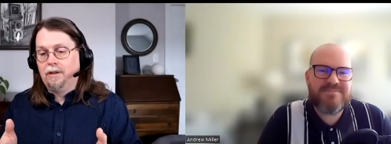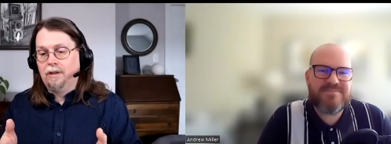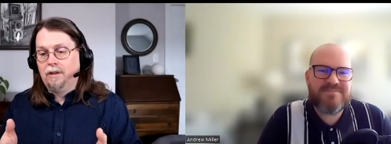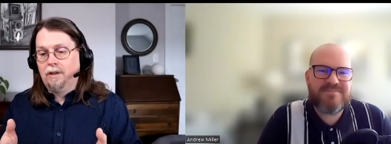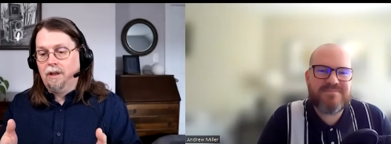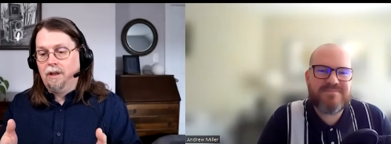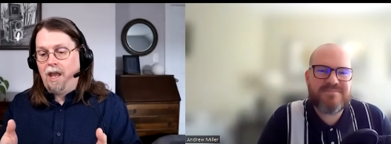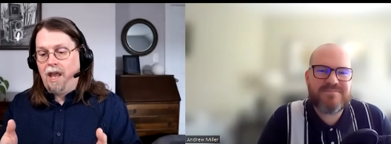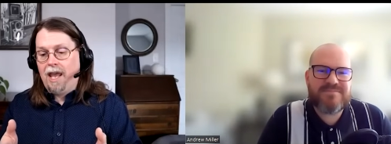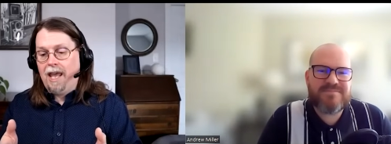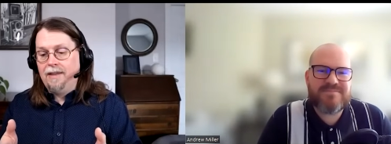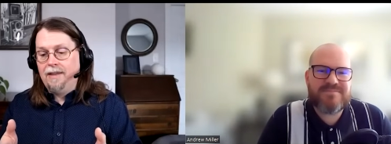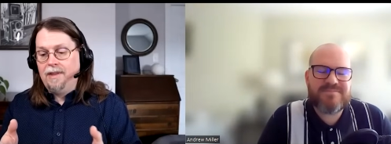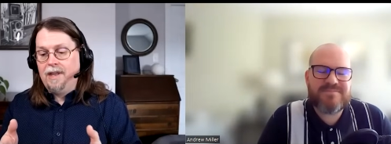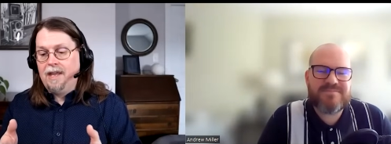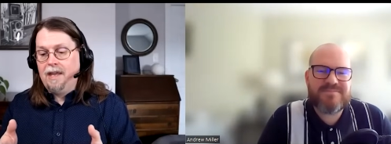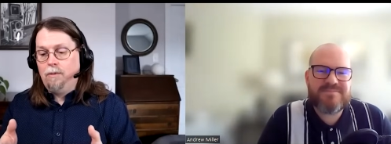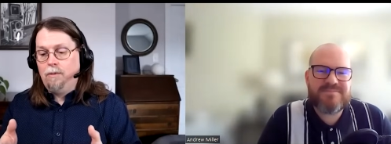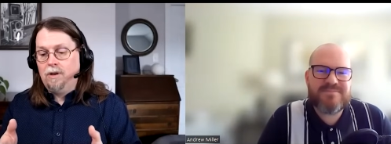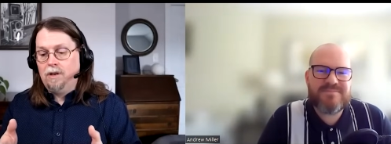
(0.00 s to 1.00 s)
Speaker 1: And then
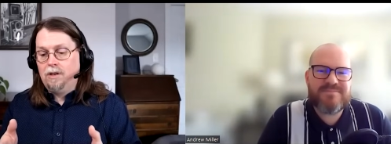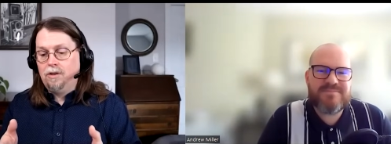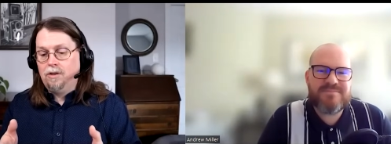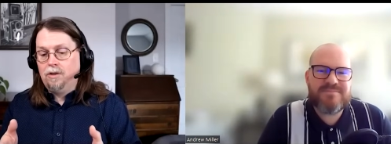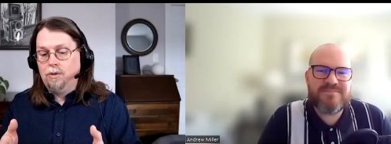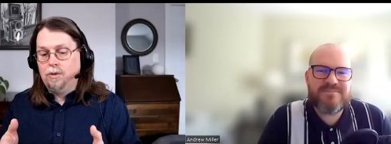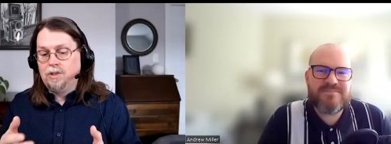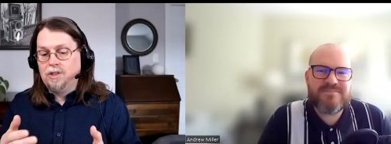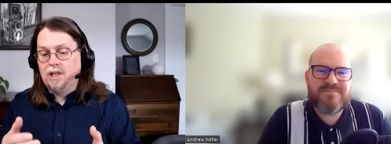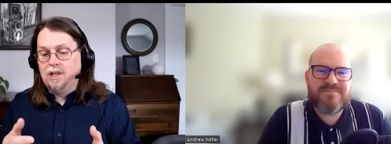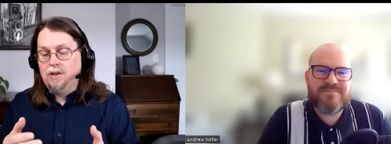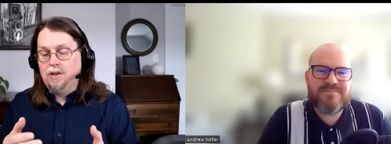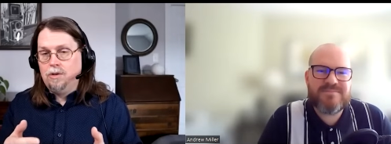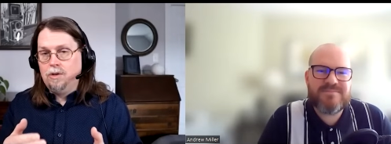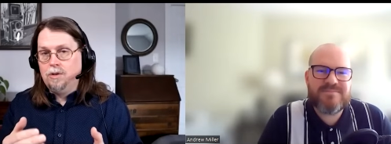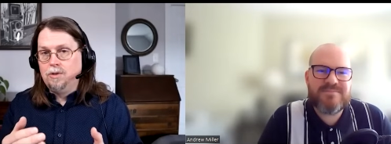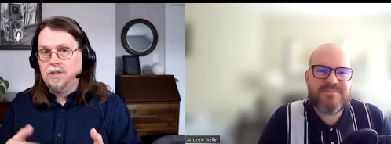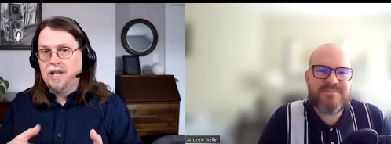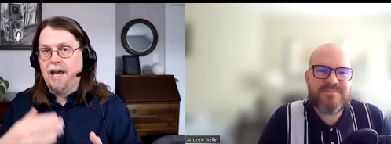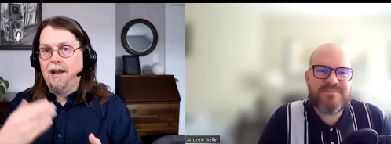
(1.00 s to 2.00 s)
what you do is then you use
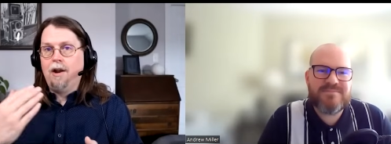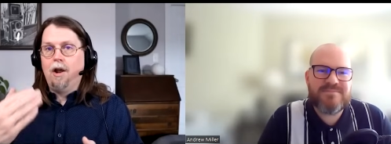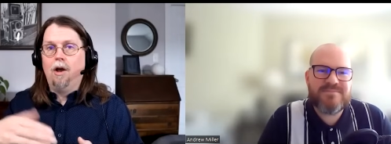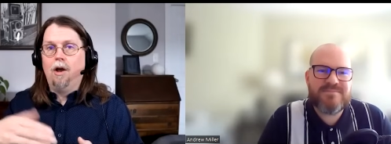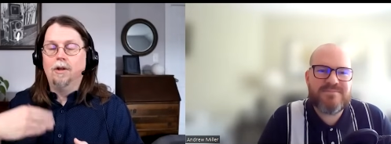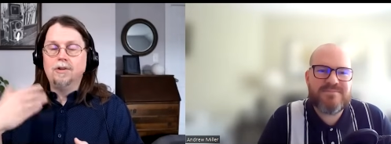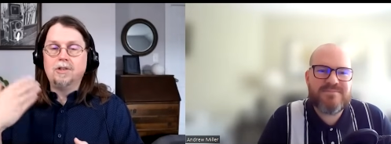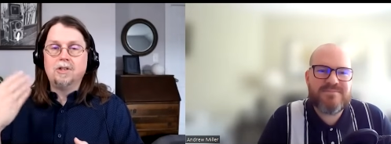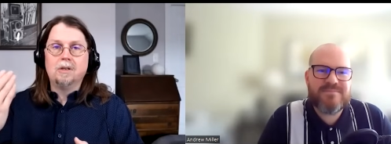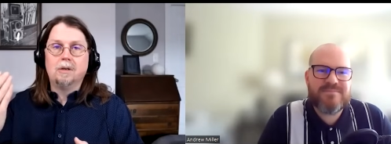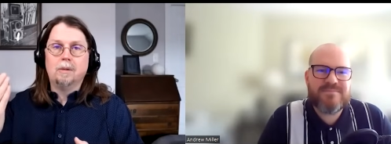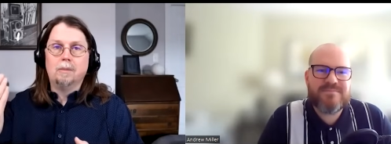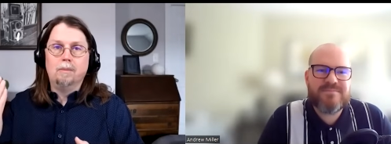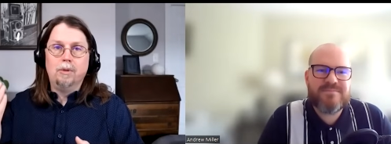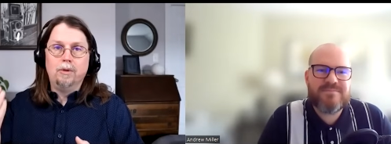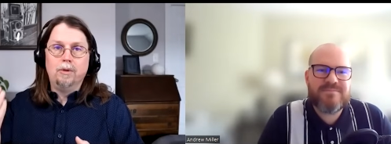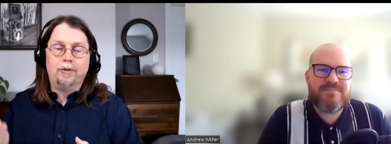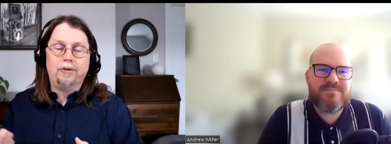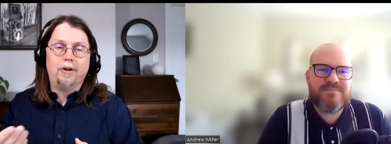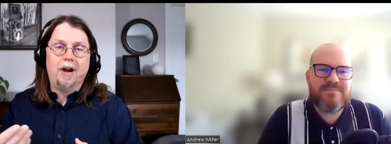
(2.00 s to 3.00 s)
that knowledge to
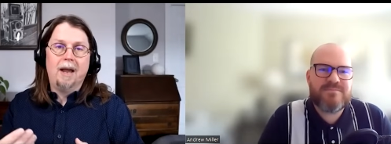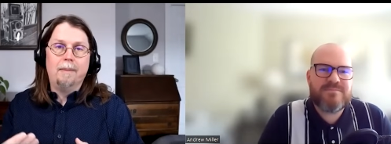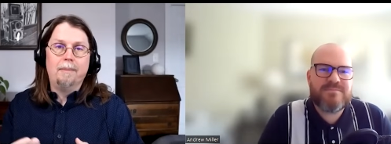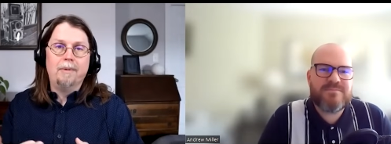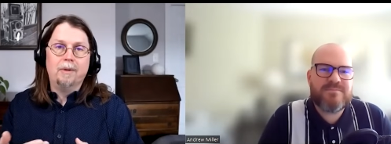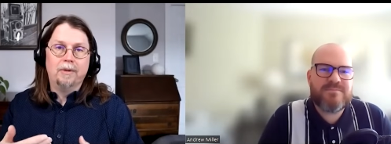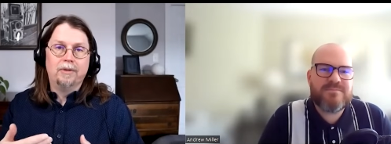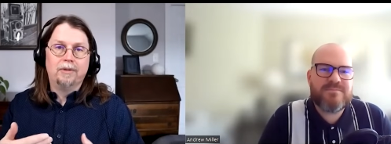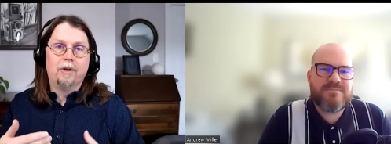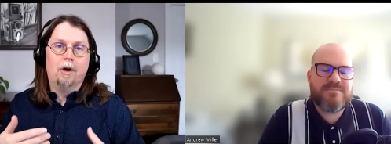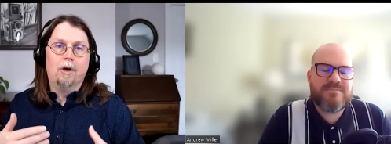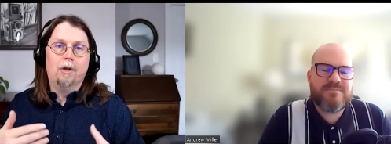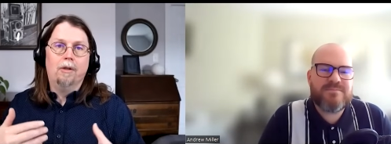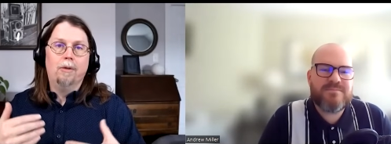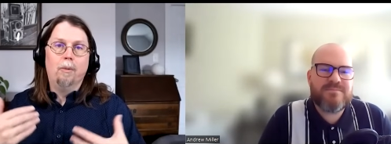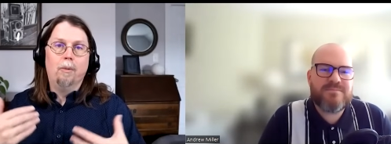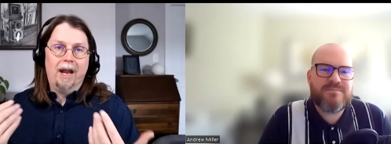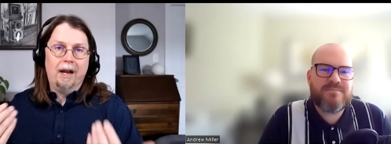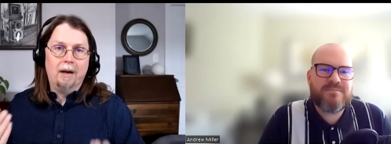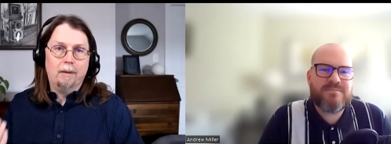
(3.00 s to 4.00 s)
bootstrap into what's called the
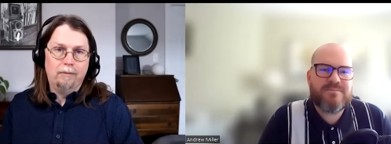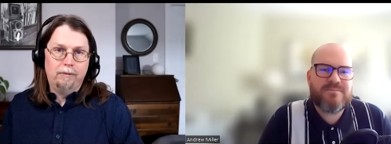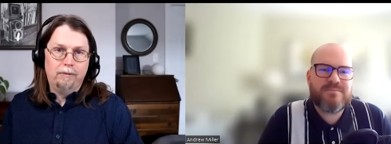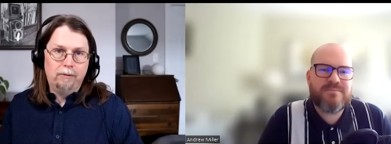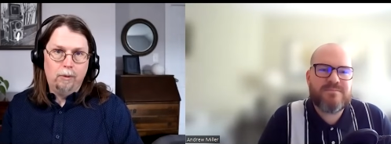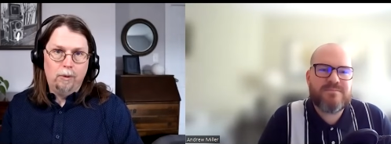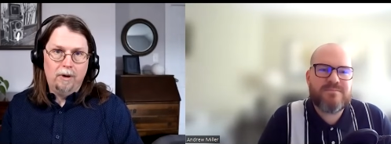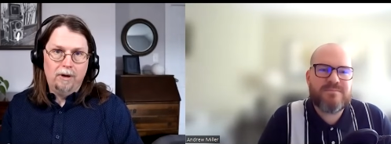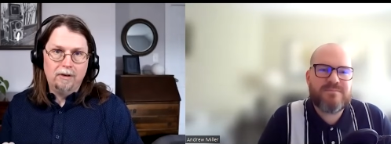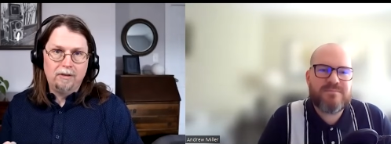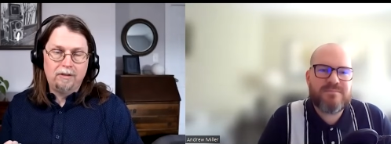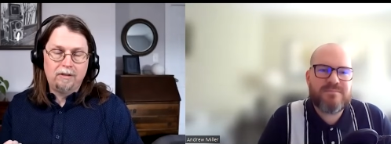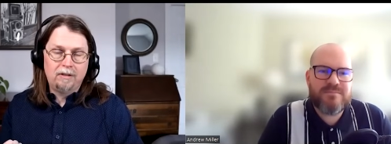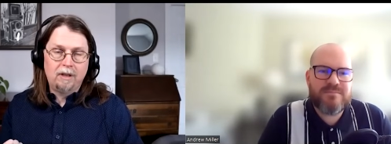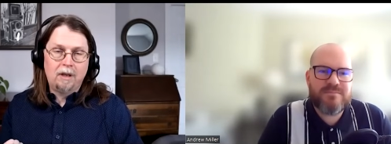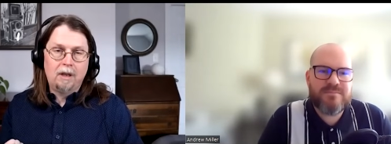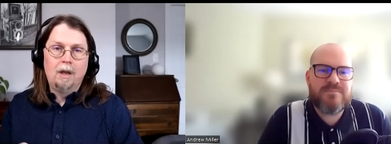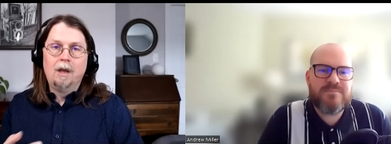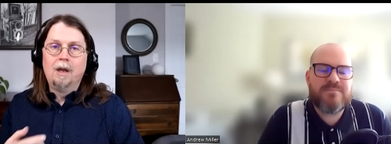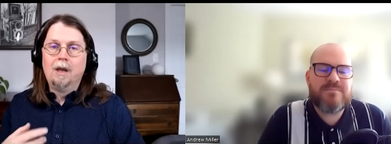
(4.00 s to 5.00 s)
random forest.
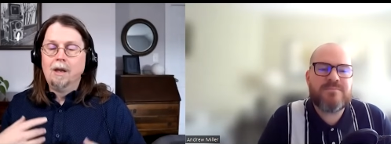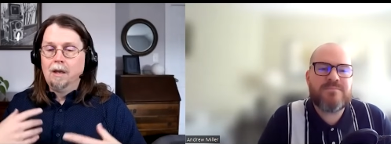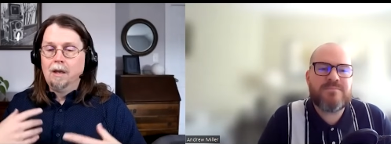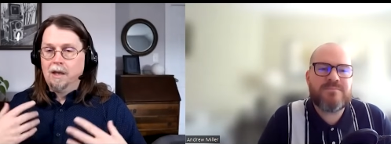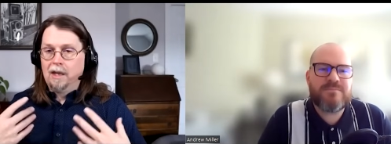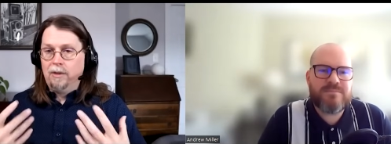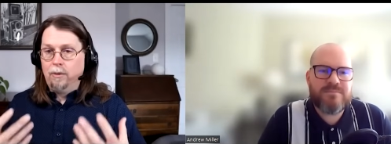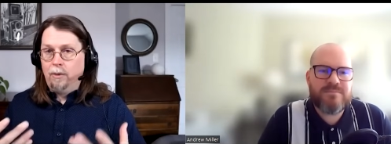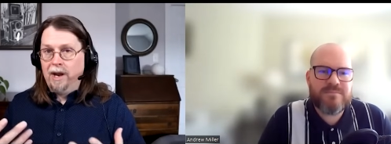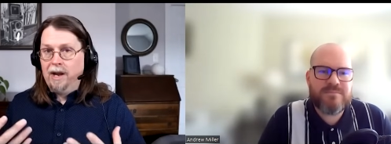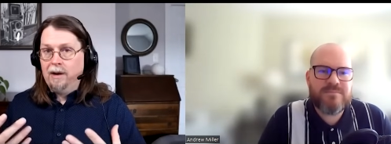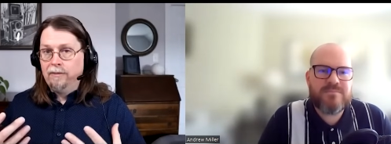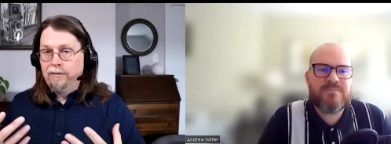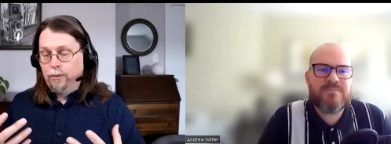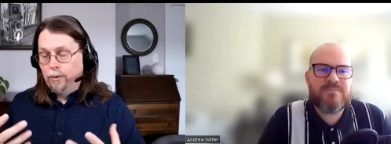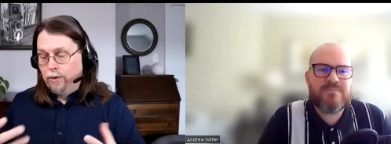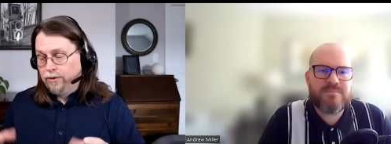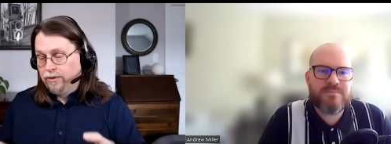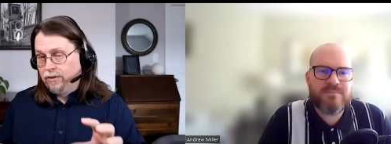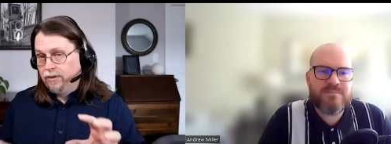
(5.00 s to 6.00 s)
And the random forest
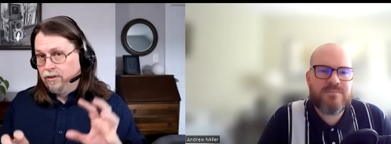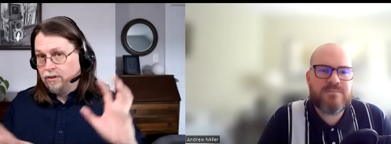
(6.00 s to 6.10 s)
is just a